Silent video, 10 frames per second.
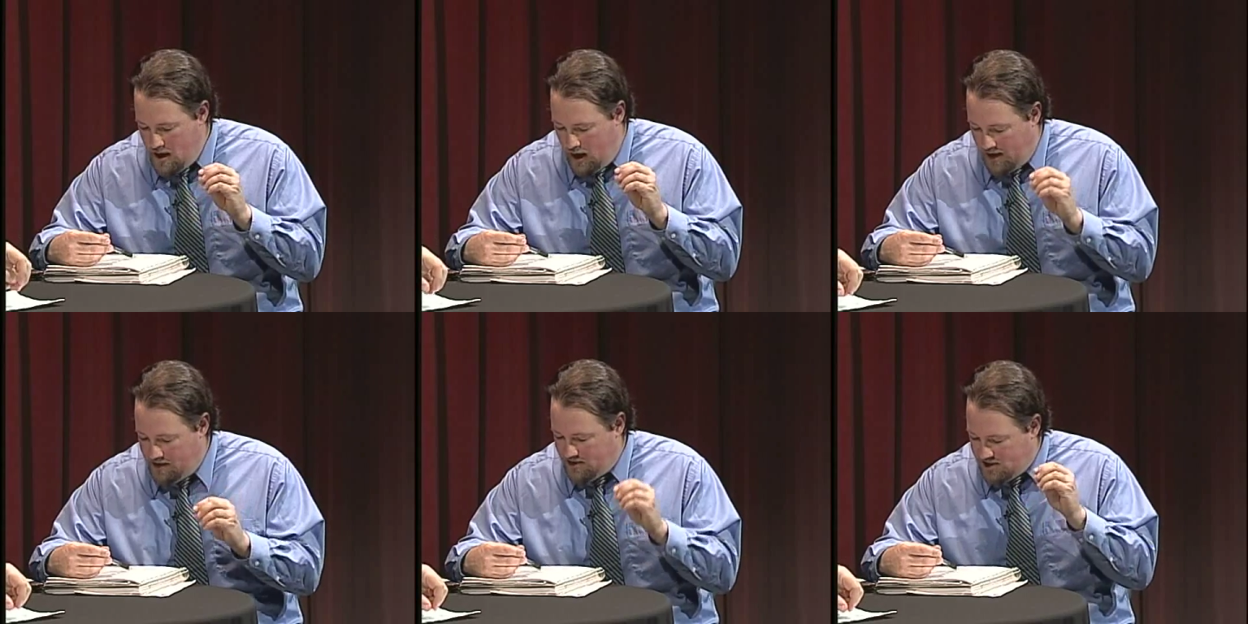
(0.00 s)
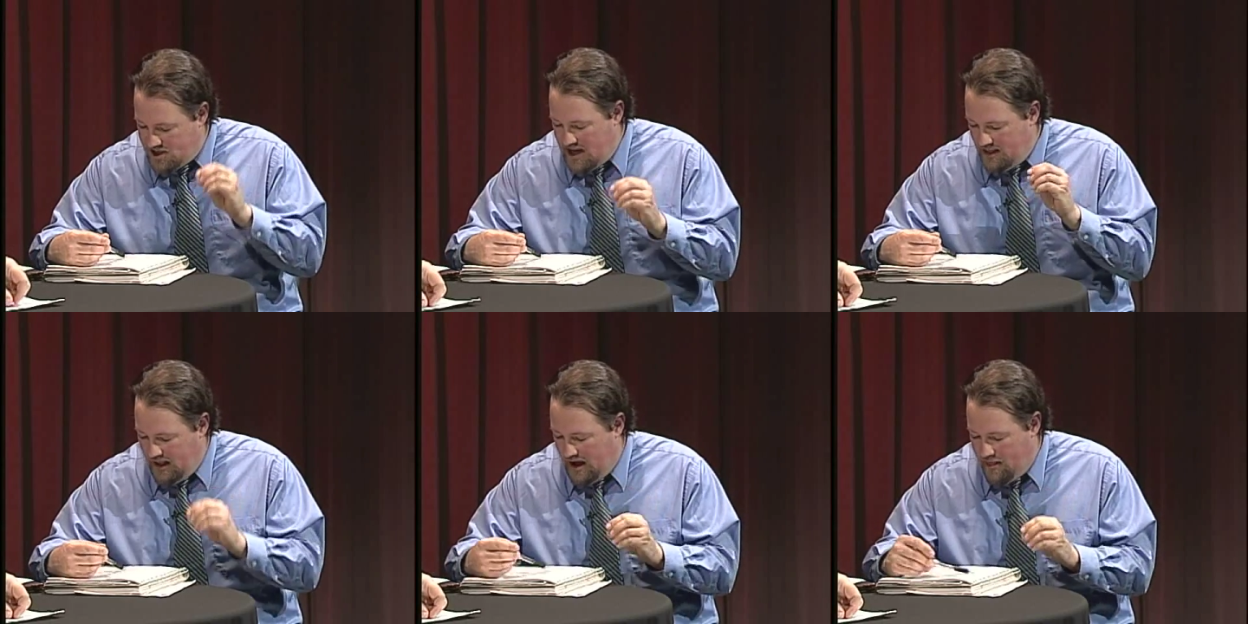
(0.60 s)
Under state
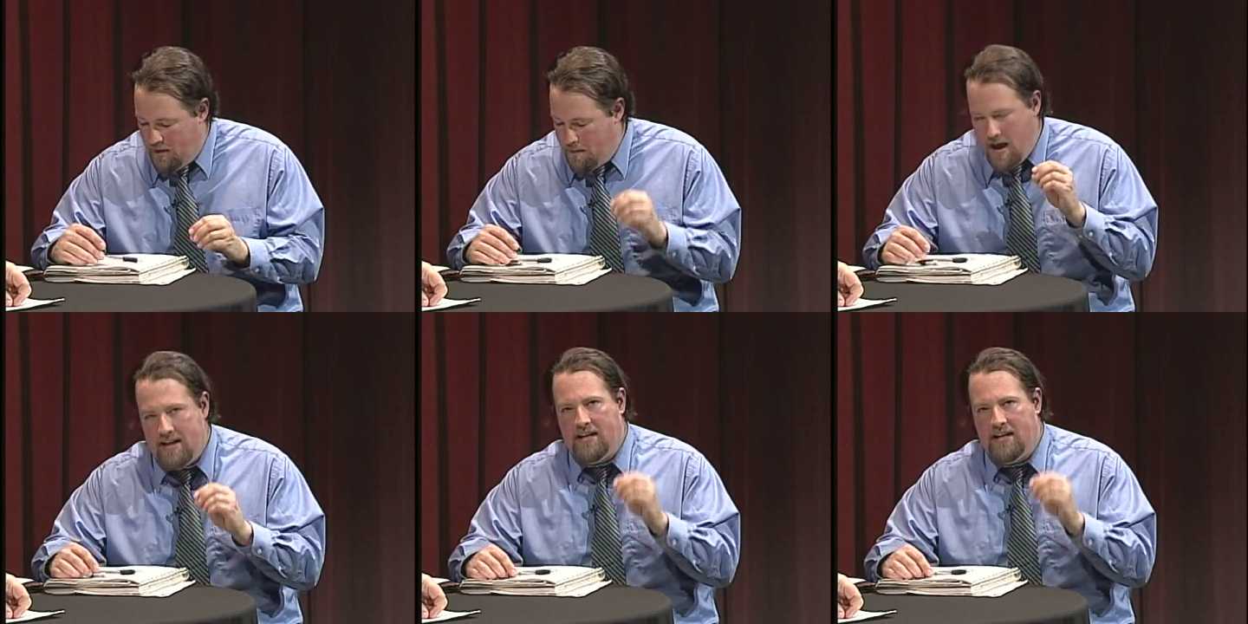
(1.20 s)
law, the Met